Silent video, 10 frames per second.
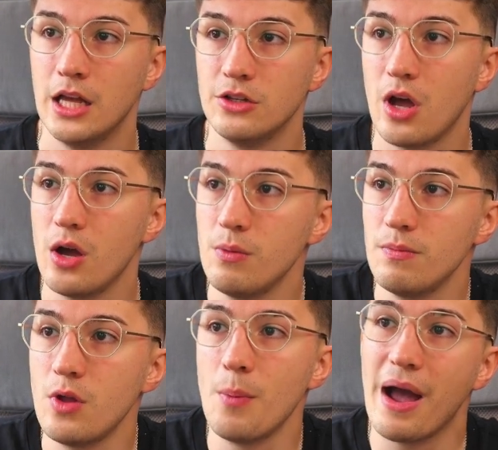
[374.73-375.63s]
So
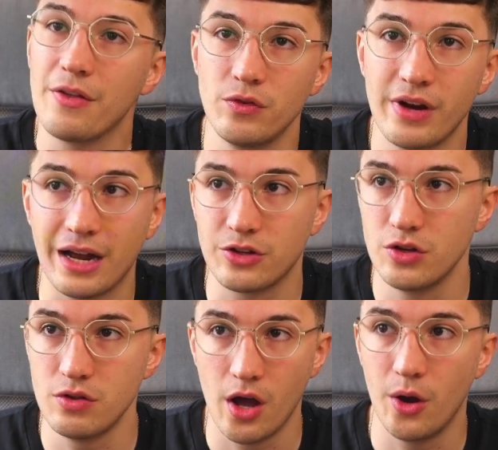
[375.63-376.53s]
no matter the
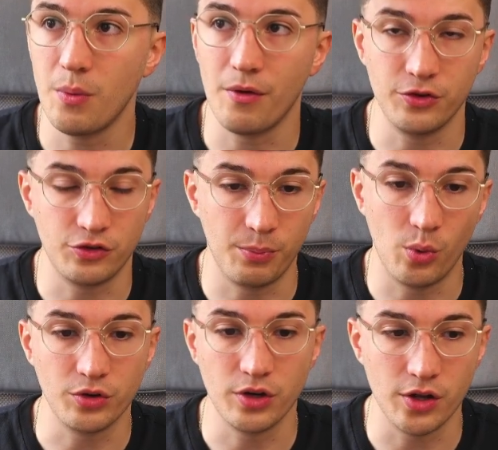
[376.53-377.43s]
reaction though of the
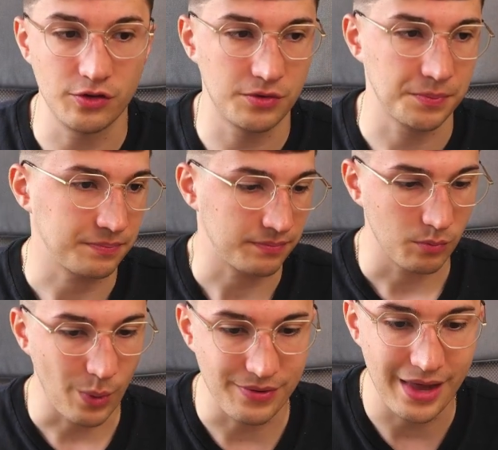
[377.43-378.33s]
subordinates,
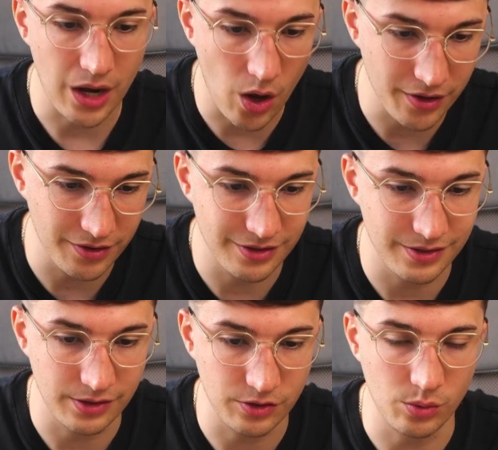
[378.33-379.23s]
whether they like the
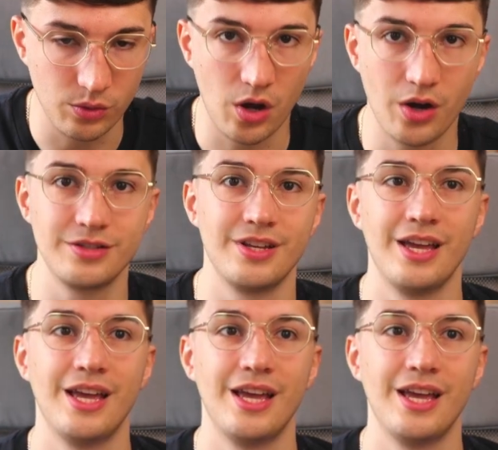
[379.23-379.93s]
decision or not,